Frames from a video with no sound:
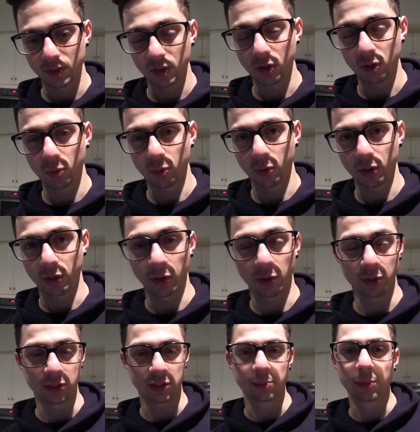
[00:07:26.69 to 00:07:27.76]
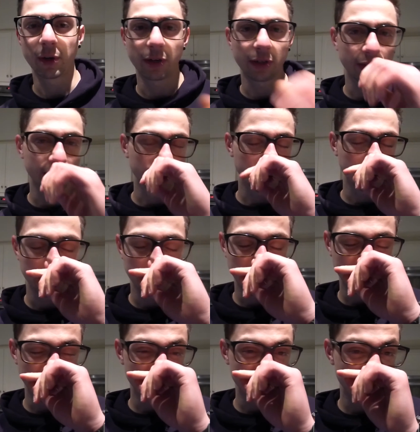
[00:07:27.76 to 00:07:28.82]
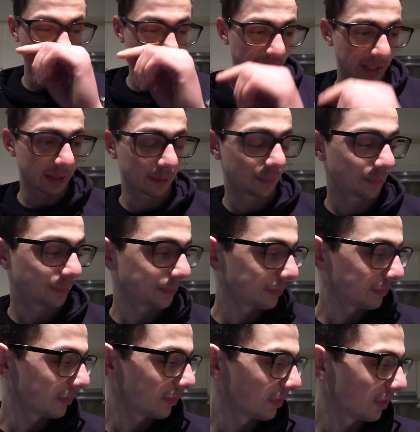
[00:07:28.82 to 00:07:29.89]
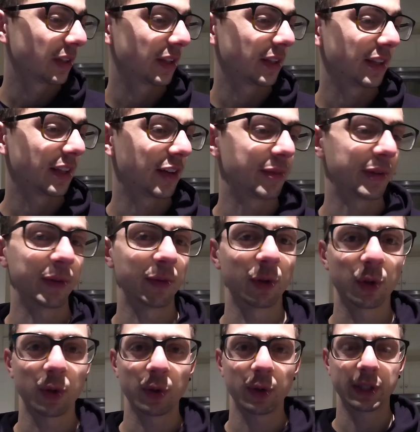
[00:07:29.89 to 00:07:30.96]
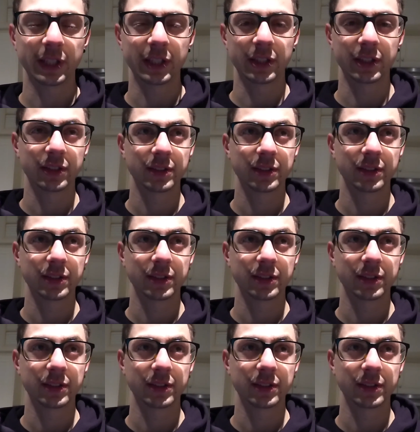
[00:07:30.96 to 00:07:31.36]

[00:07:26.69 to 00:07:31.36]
got work early tomorrow again, but I've been recording